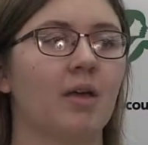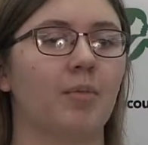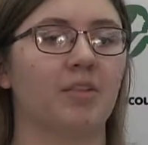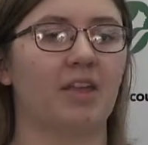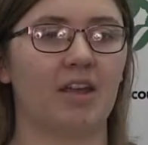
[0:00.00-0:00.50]

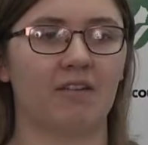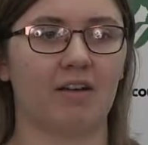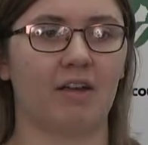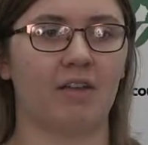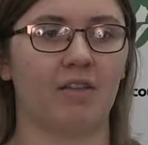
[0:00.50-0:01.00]
But then I
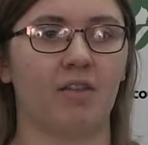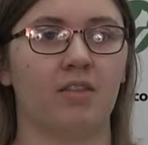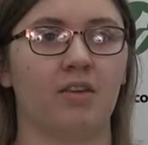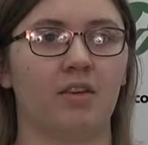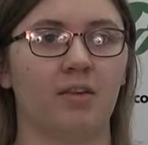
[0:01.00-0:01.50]
found out
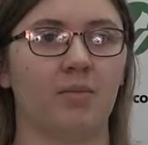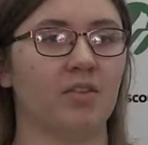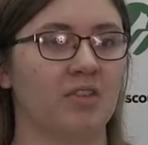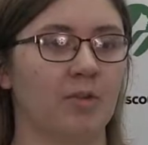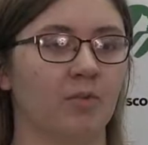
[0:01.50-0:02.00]
that the
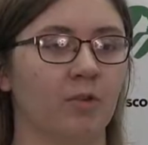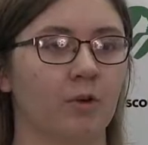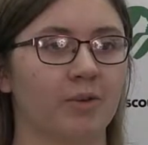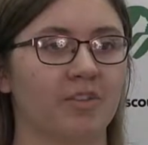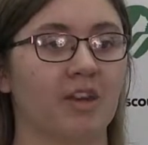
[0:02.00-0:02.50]
museum
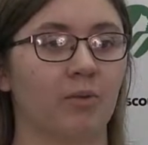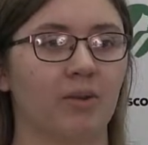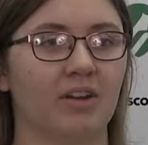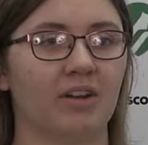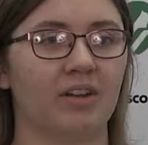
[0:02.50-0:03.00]
floor was getting
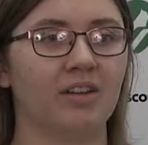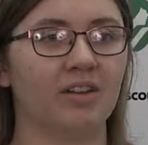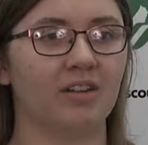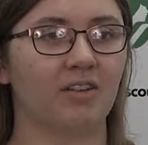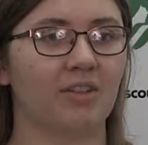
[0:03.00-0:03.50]
redone
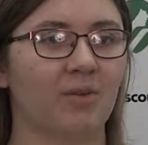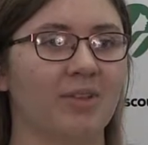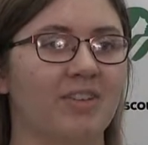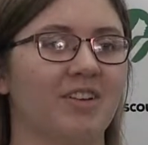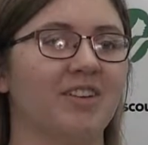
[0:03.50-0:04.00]
during the
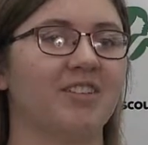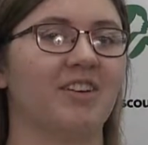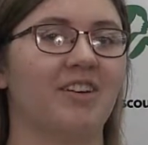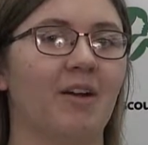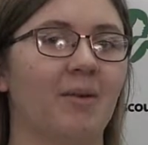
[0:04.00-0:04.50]
winter,
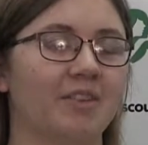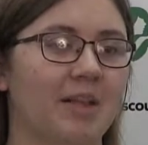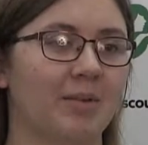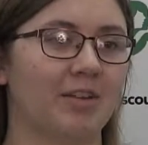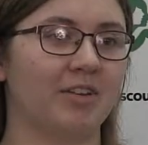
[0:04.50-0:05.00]
so I wasn't
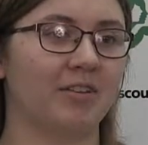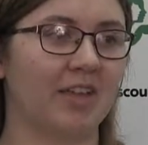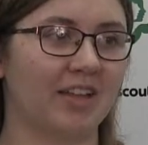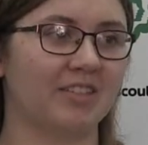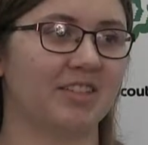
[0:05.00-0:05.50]
able to do
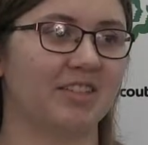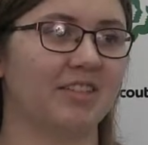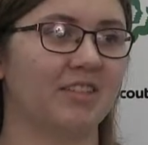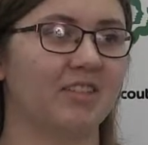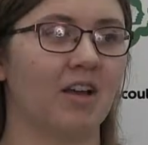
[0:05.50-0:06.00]
that
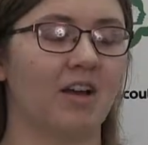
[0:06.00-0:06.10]
since